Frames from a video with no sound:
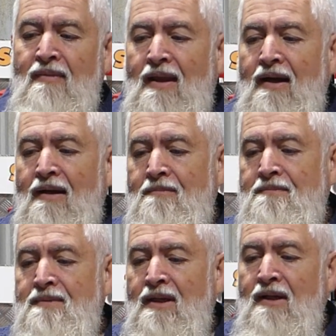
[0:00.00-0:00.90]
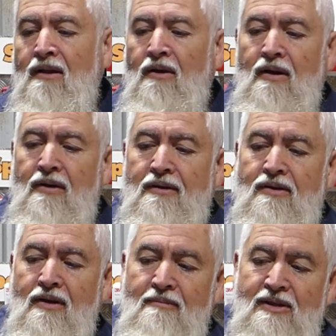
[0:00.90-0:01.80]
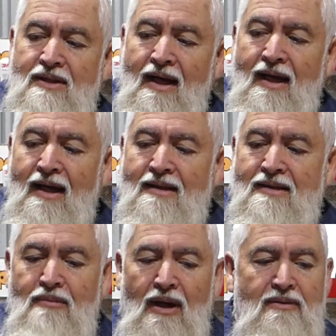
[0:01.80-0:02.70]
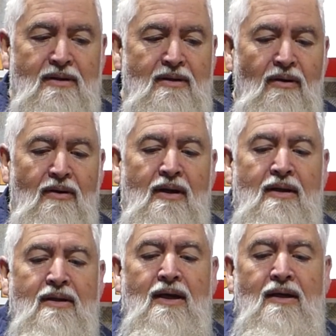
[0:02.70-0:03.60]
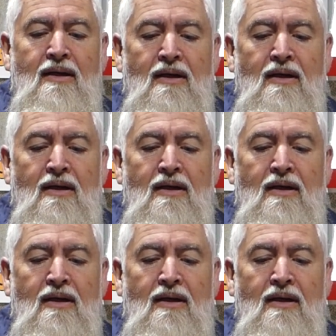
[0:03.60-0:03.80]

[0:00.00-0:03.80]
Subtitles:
like I got the thermostat housing bolted on, the